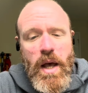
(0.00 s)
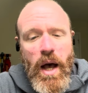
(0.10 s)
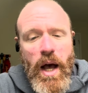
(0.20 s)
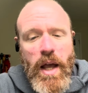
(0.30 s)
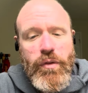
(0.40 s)

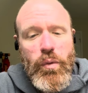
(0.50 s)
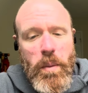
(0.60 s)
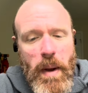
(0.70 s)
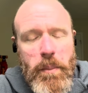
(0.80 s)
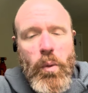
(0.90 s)
Uh, if you
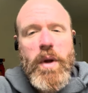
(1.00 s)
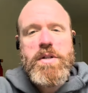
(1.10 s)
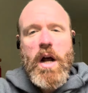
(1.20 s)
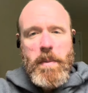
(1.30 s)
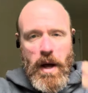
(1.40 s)
remember, we
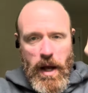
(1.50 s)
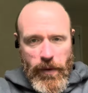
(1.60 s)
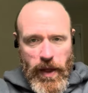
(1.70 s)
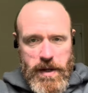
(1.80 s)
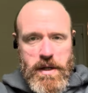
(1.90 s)
talked about how
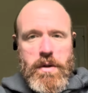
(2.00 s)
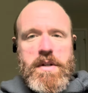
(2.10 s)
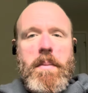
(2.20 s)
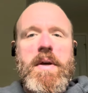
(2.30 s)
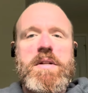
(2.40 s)
that is
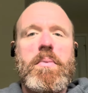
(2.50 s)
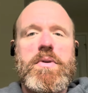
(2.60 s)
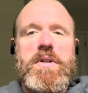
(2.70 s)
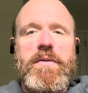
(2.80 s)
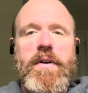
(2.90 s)
using a
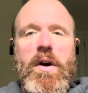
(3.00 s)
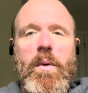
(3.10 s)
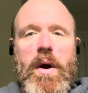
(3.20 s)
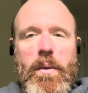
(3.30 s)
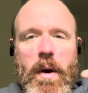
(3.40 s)
mesoportifero
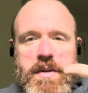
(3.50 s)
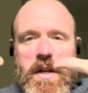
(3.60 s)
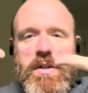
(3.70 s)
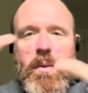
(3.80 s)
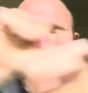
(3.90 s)
where
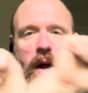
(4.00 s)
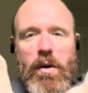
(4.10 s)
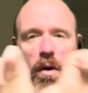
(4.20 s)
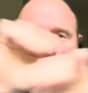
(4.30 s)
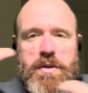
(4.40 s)
essentially we're not
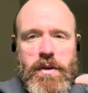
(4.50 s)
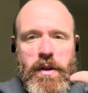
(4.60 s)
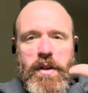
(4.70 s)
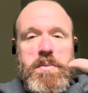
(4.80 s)
crossed or anything like this,